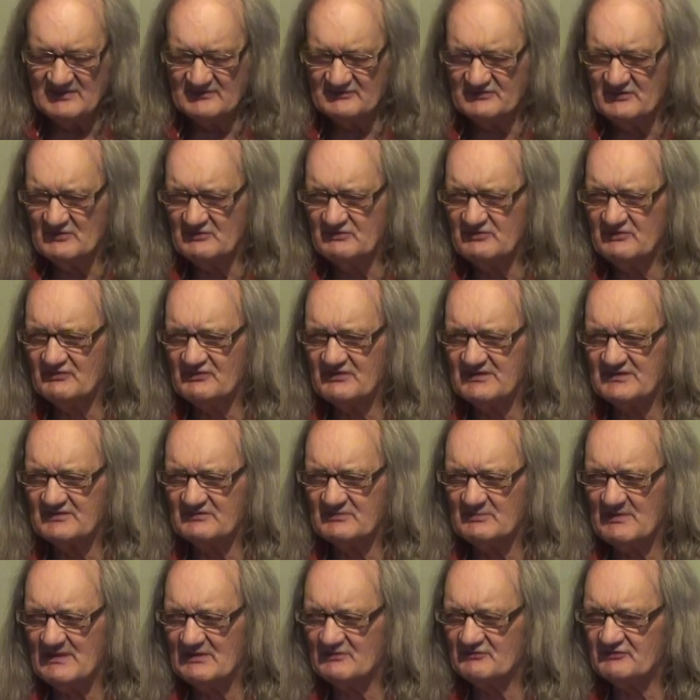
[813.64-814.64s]
Don't you think it's
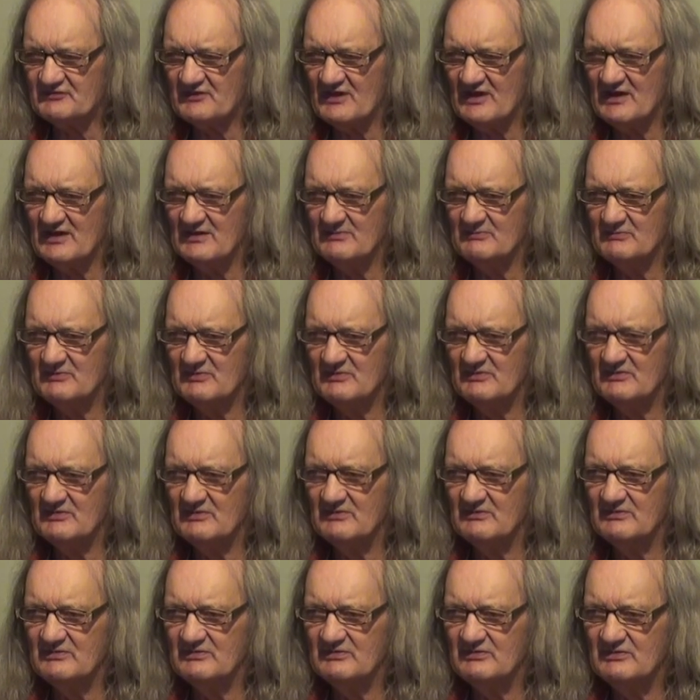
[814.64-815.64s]
about time
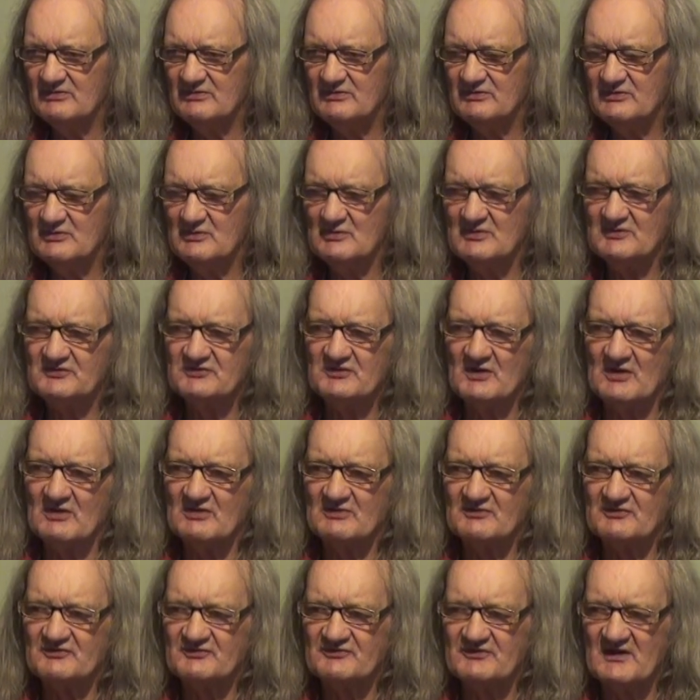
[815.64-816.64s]
you
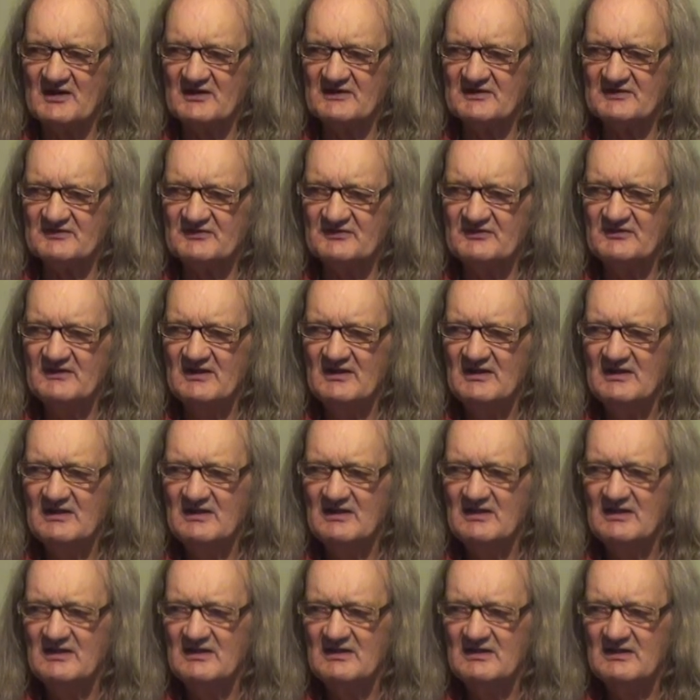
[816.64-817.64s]
adults started,
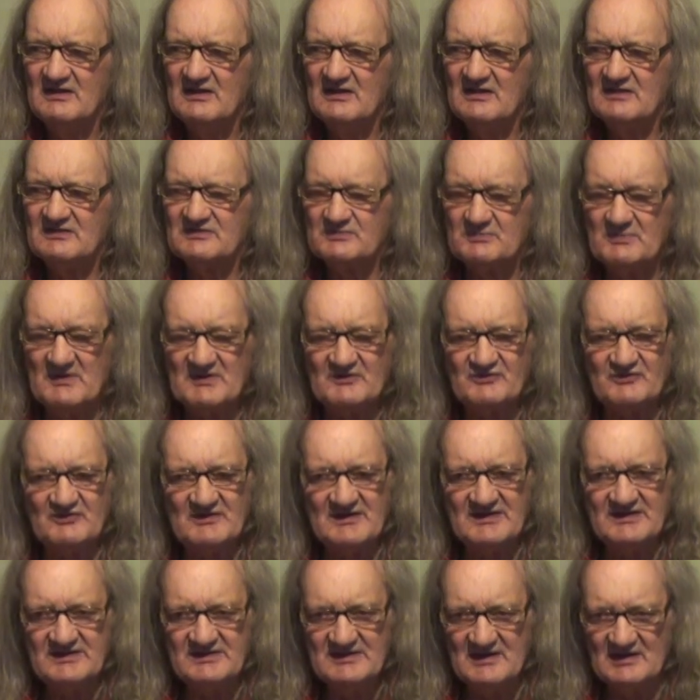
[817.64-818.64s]

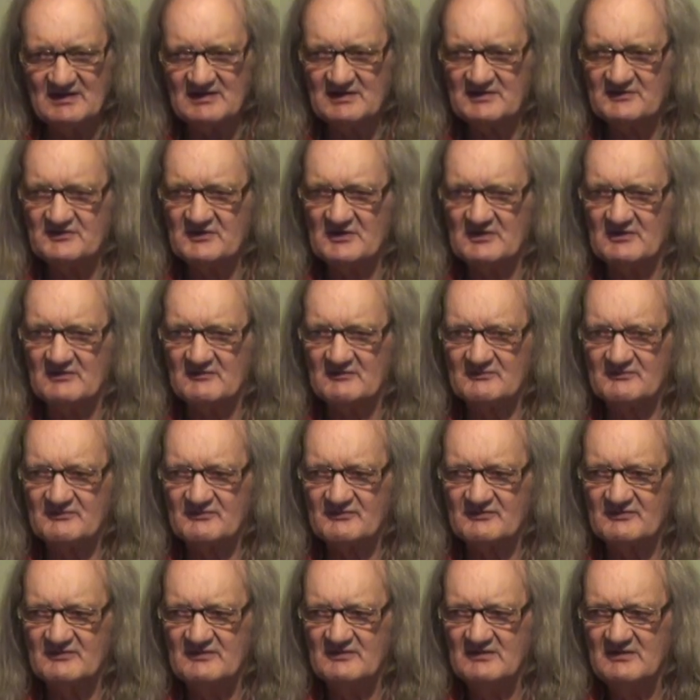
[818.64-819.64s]
especially young adults,
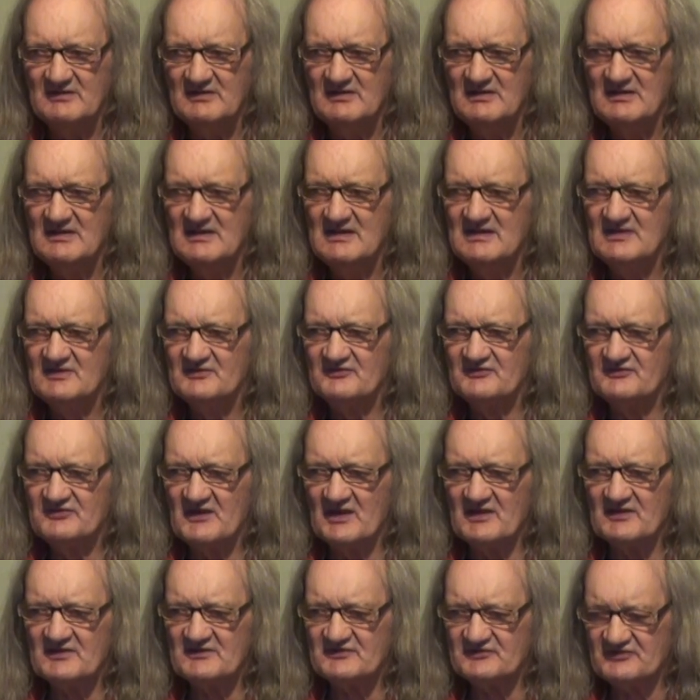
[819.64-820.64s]

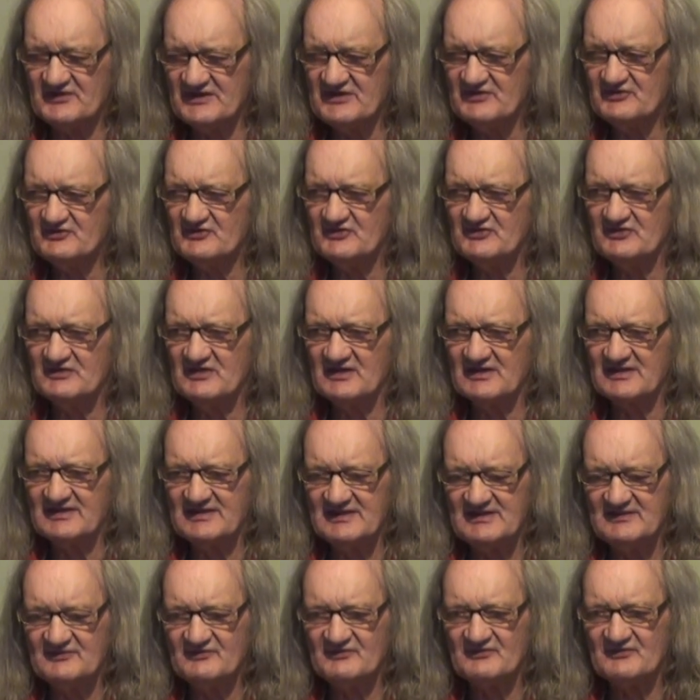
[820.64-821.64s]
started teaching your
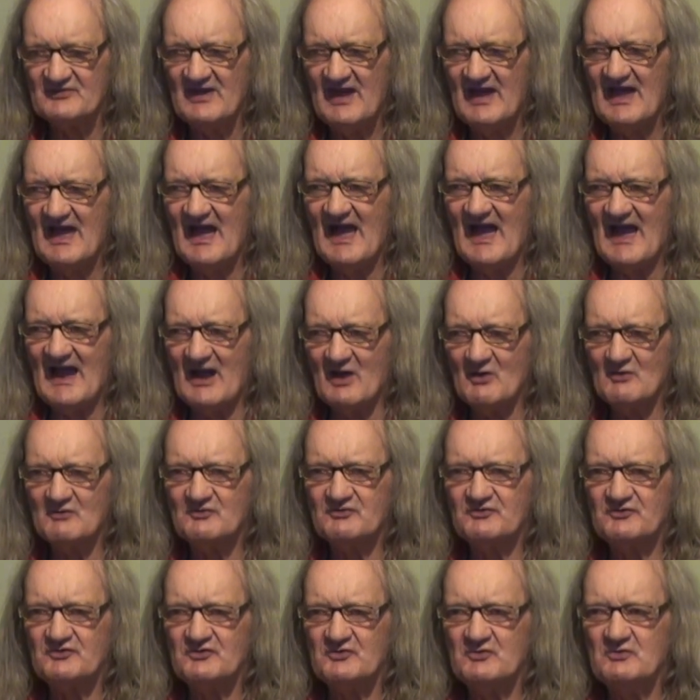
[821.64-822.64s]
kids how
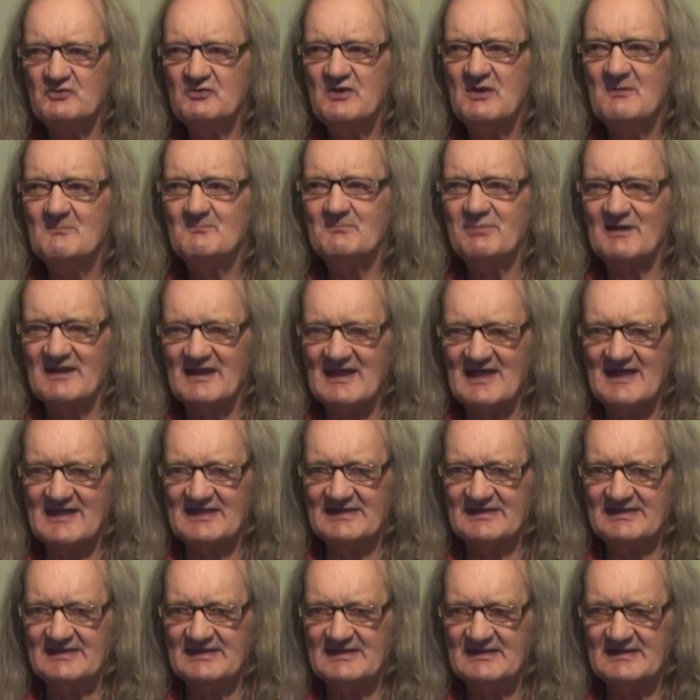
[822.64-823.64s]
to play?